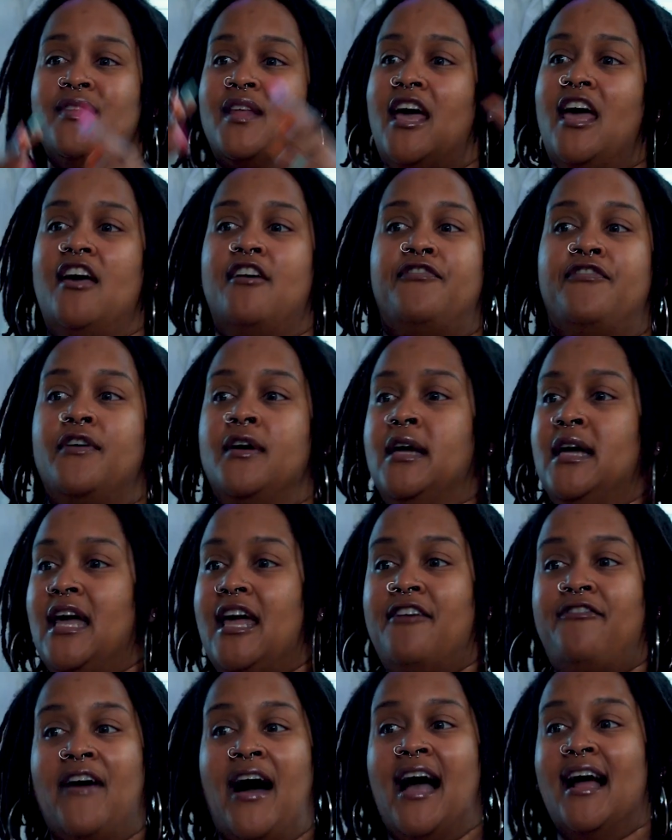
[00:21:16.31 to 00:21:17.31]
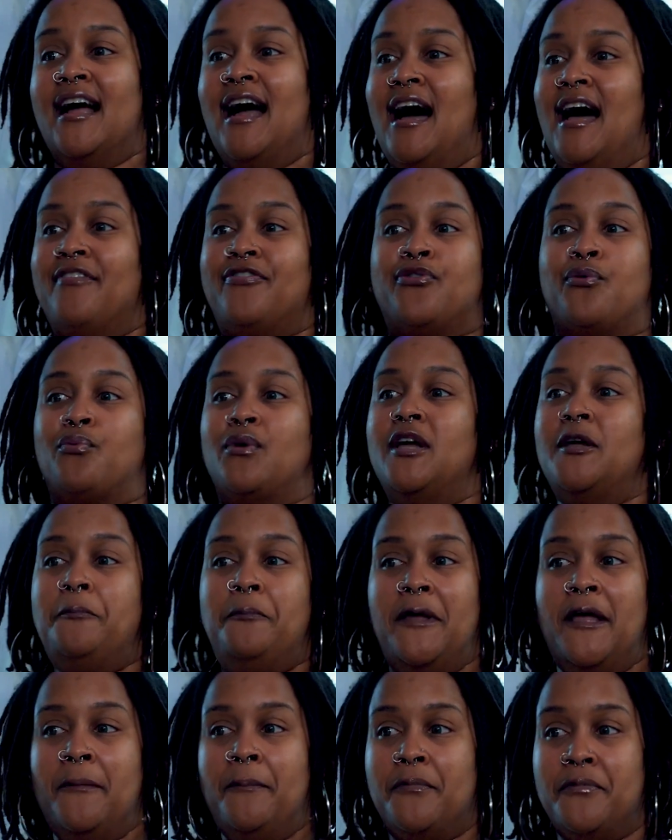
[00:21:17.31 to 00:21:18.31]
If I got three
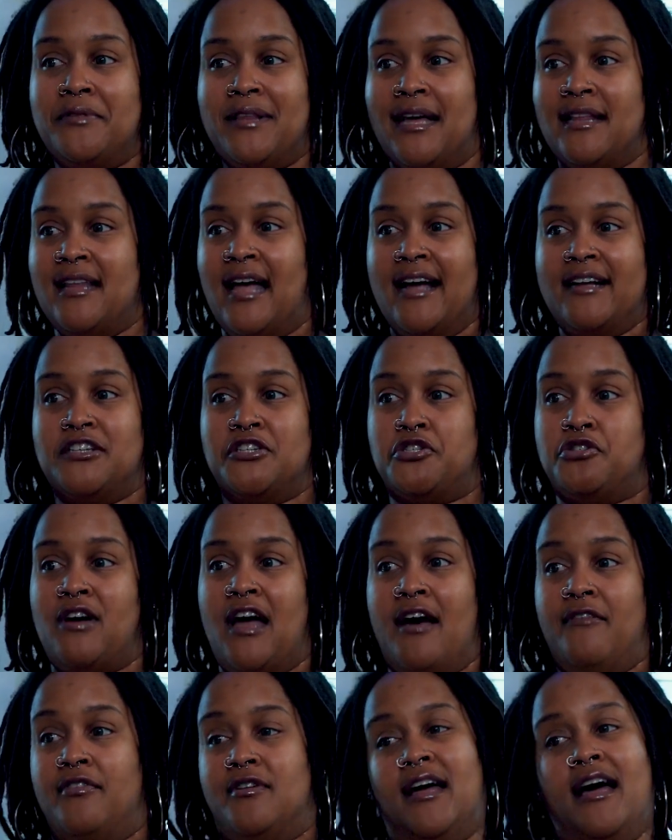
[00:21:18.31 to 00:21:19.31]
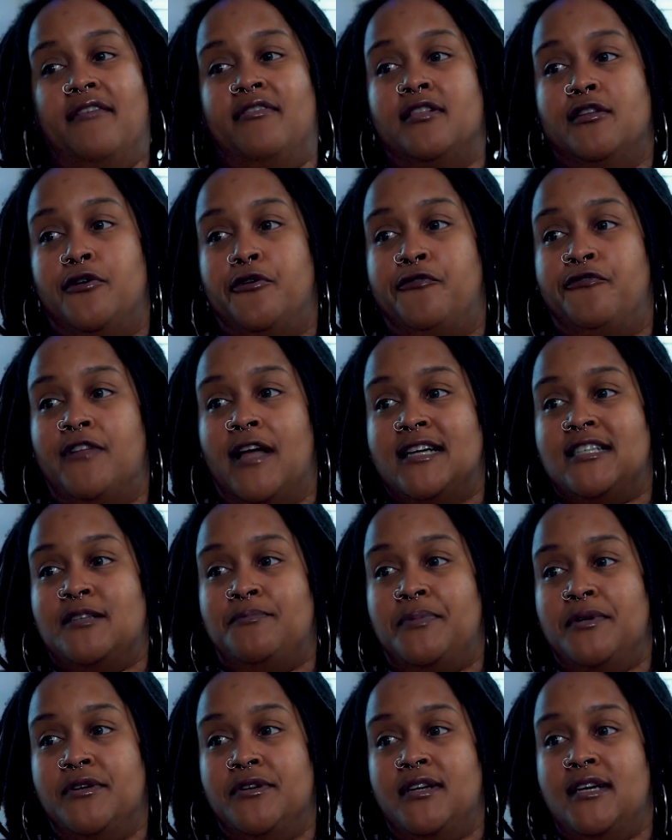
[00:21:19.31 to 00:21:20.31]
people that like to travel and have a little
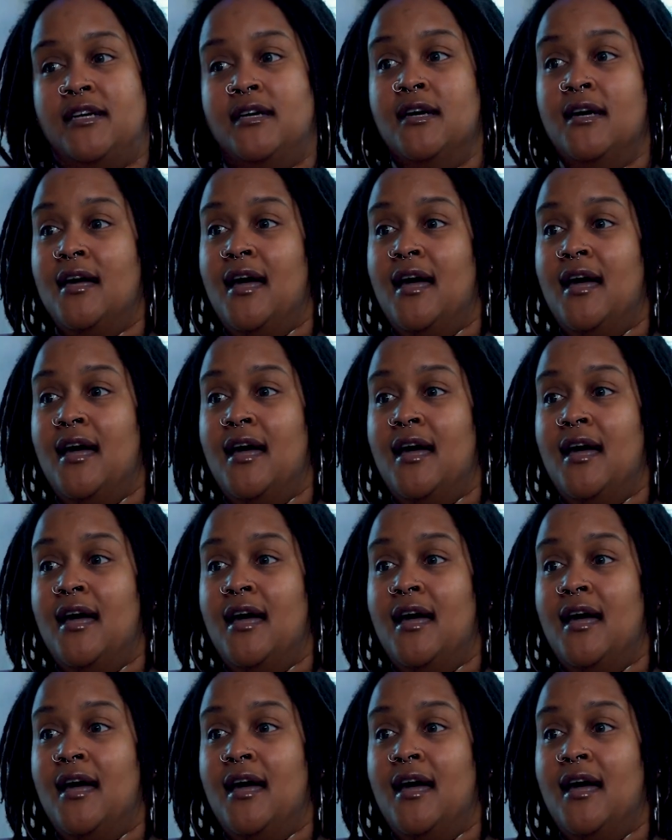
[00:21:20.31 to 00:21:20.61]
flexibility,